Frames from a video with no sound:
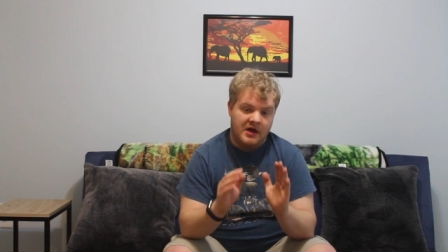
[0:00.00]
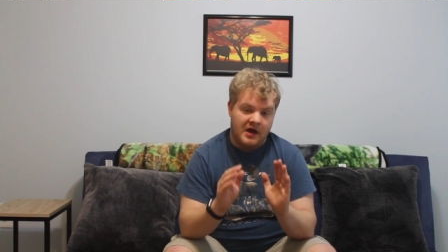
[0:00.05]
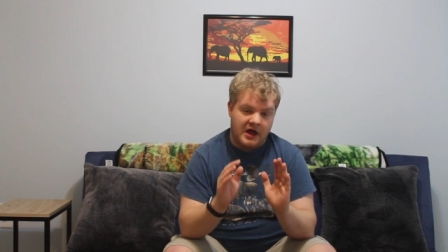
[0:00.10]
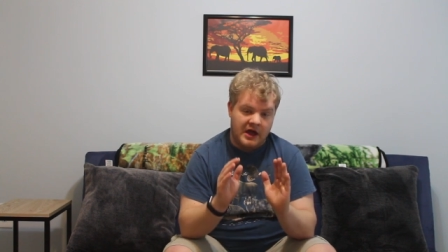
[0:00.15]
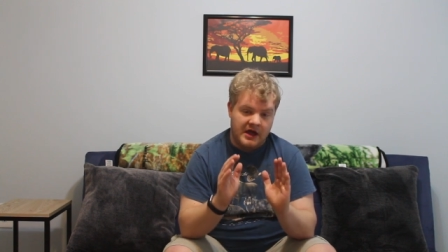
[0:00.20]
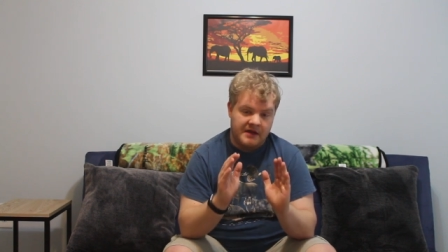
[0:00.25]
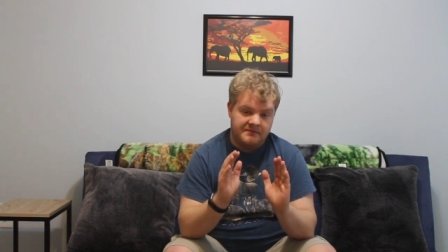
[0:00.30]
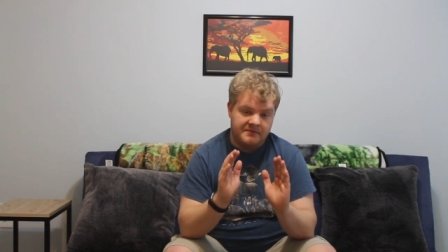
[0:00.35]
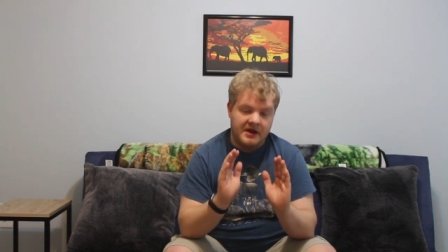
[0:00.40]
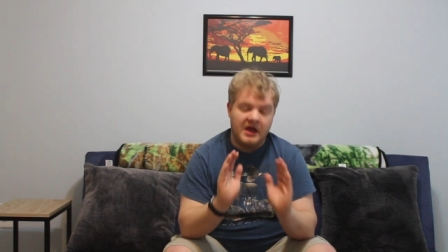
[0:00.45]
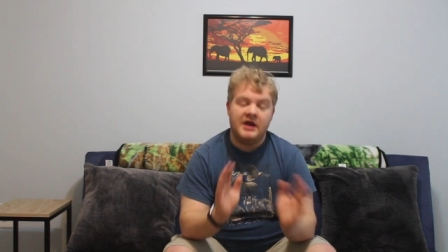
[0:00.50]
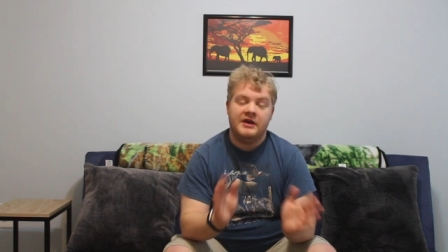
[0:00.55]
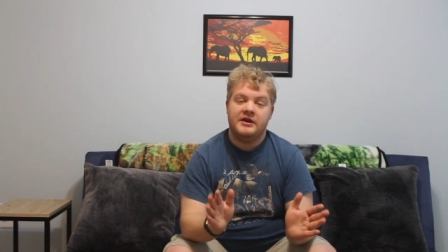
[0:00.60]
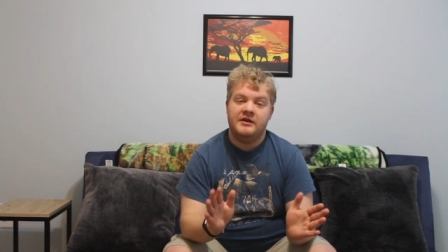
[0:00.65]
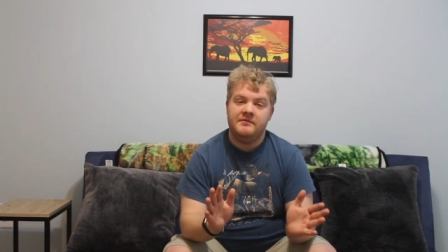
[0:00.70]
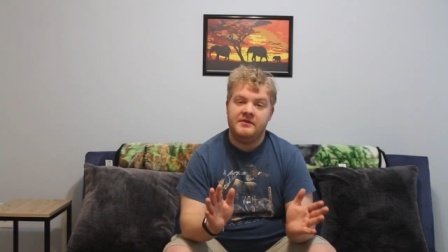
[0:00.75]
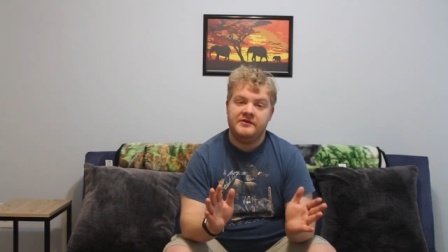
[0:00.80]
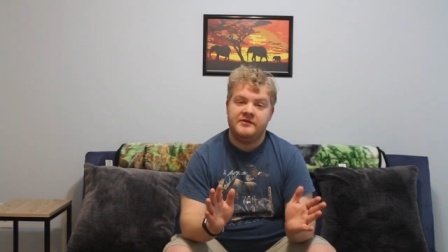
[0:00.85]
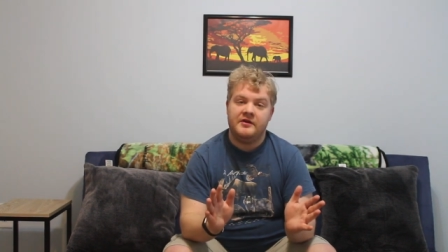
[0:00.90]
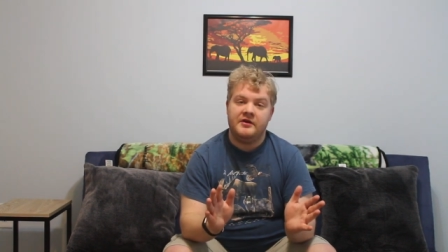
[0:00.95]
I am not
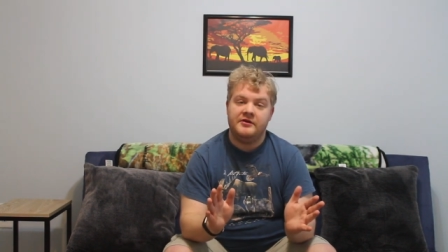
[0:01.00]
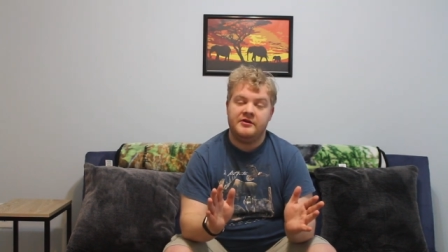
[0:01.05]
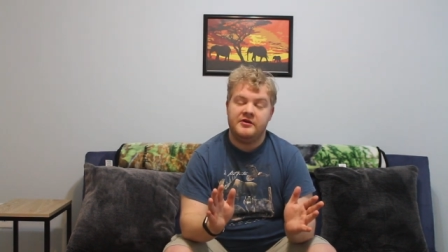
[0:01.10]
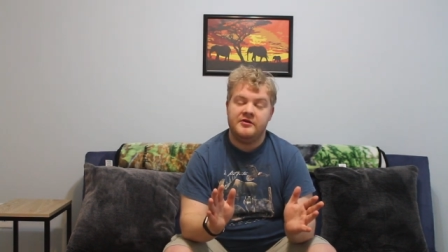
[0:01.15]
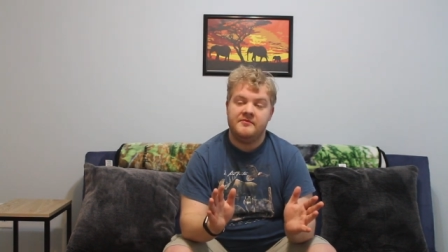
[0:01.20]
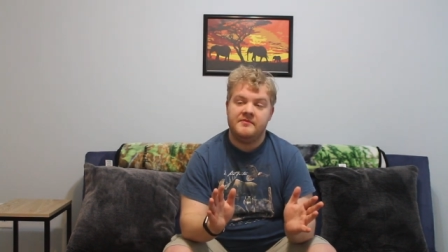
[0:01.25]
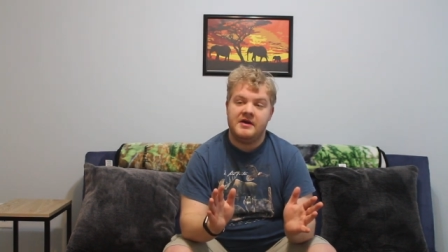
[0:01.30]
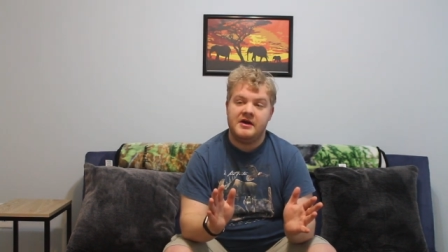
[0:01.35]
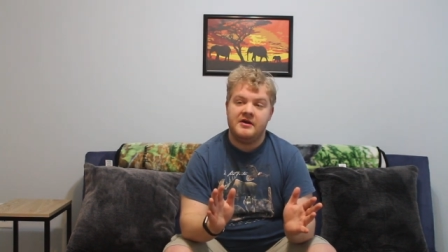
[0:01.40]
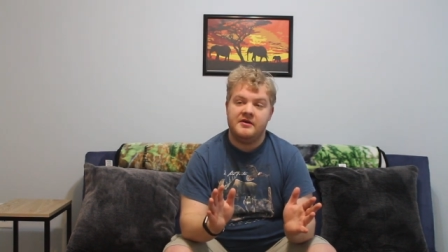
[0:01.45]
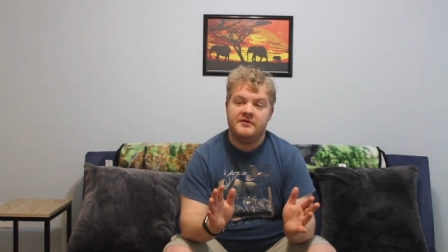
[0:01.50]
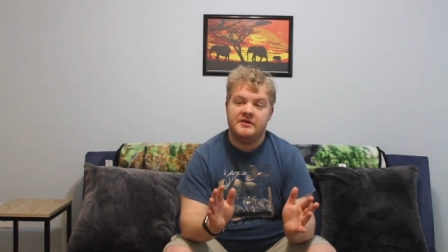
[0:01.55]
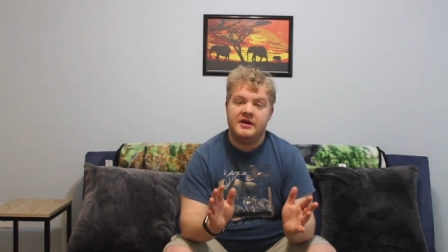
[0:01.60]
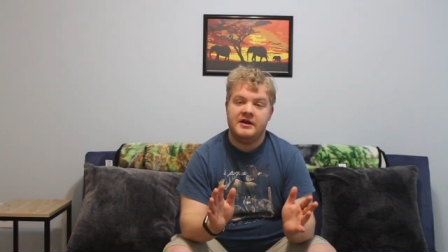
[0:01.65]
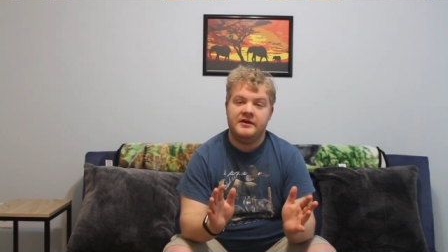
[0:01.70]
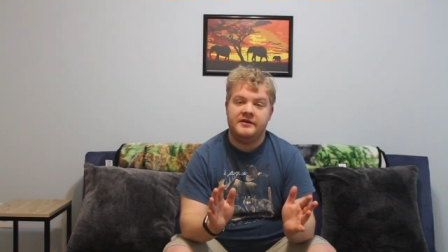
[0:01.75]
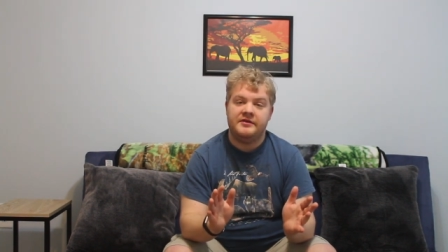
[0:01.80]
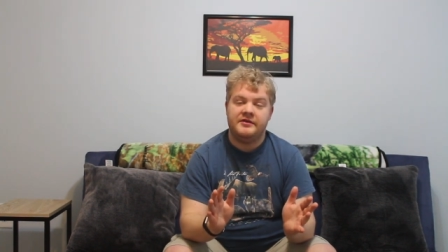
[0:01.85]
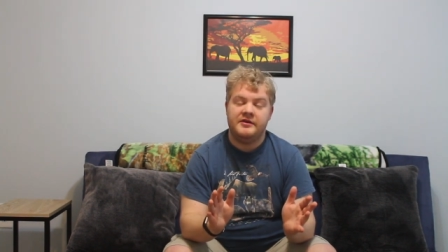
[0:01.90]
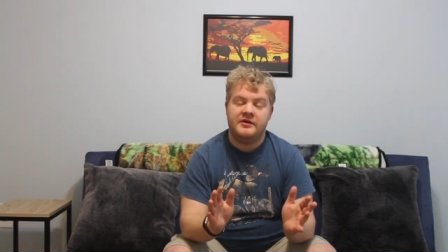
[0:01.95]
going to be talking about
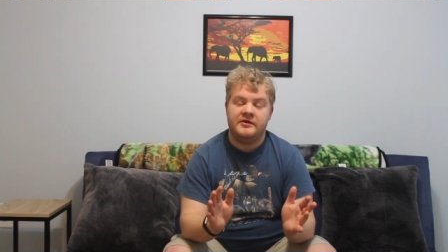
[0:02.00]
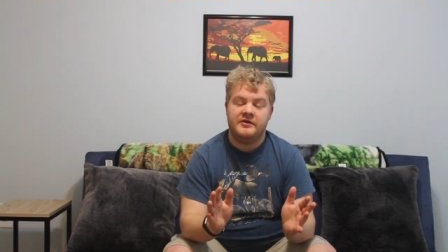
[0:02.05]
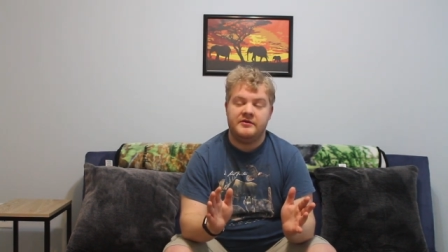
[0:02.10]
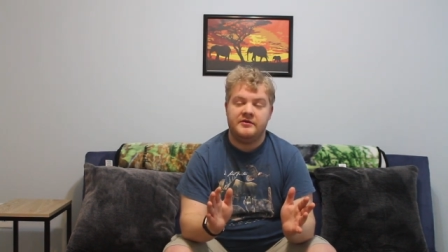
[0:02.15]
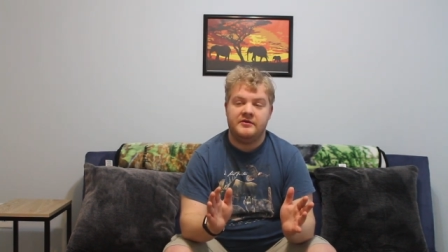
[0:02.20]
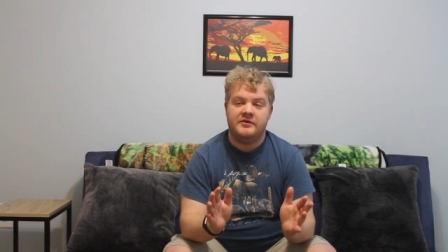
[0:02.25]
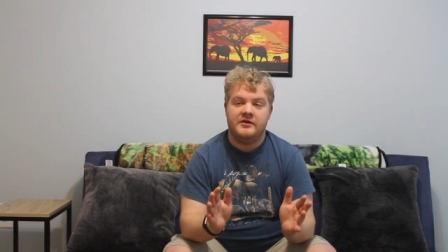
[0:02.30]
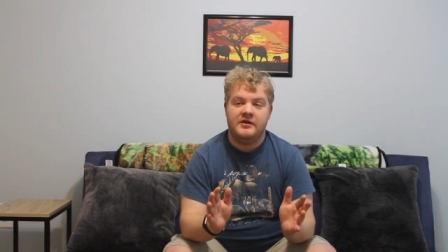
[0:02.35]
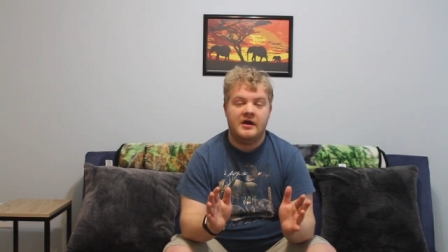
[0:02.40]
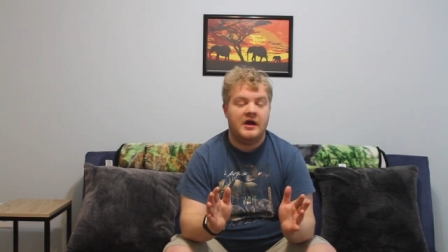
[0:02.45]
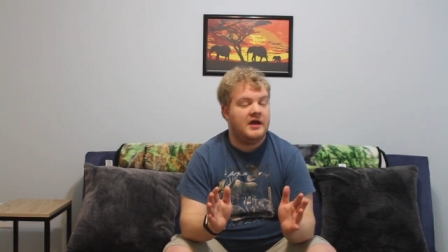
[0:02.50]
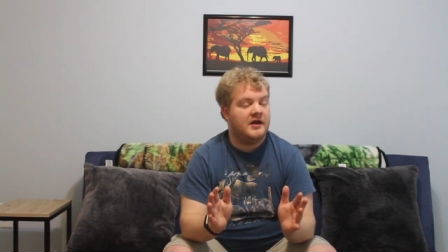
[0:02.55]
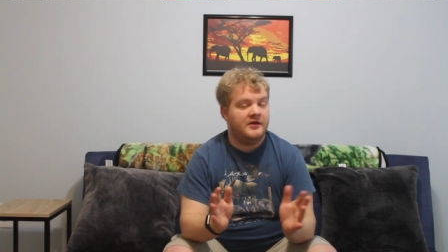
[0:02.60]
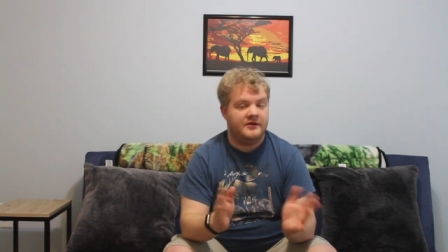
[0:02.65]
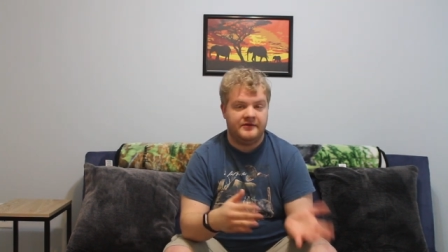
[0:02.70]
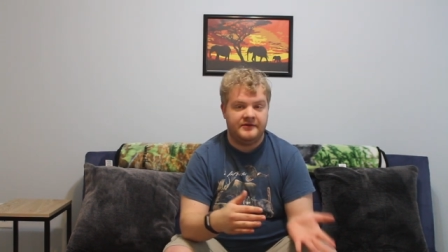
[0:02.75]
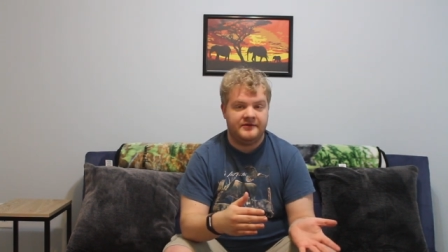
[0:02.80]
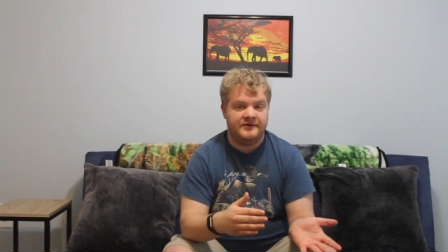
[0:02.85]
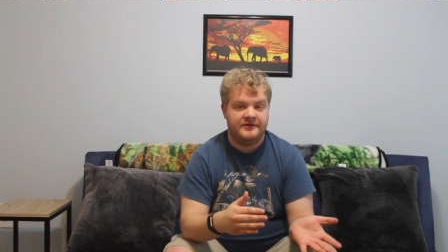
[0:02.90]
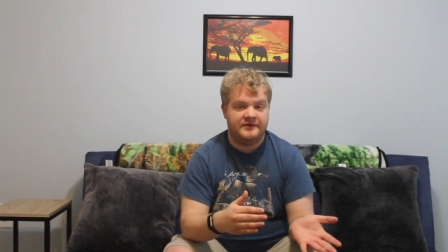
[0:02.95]
anything
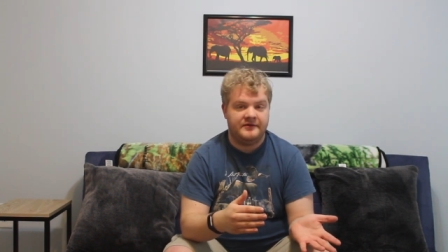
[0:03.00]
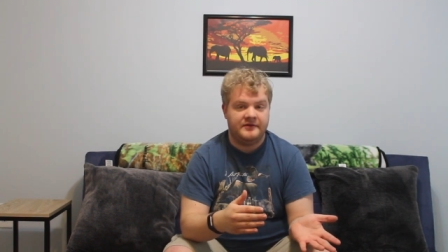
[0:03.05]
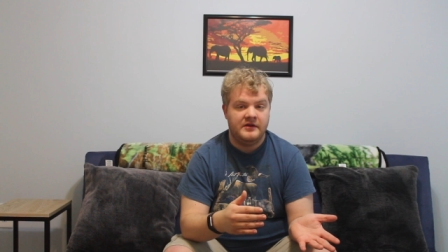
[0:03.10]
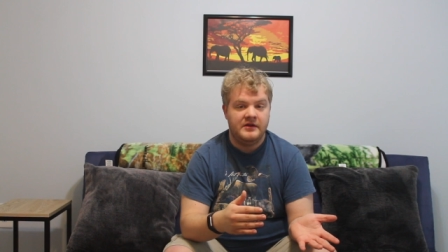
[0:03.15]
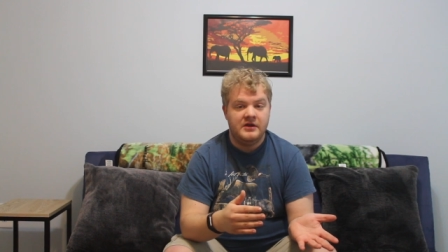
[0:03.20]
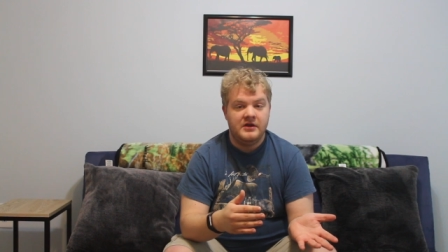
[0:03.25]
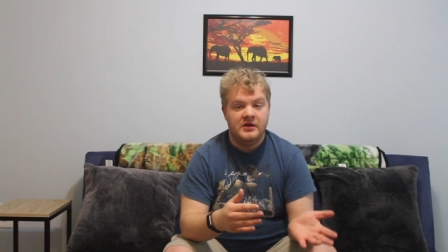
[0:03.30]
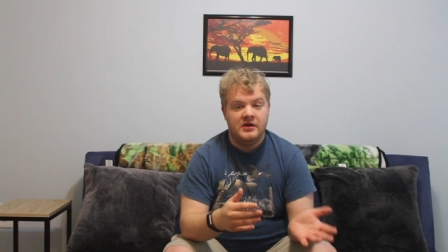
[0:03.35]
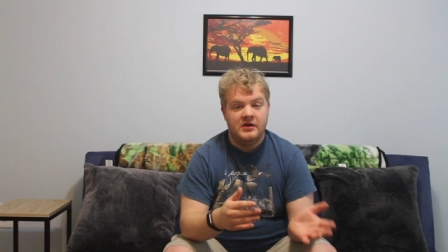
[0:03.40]
else.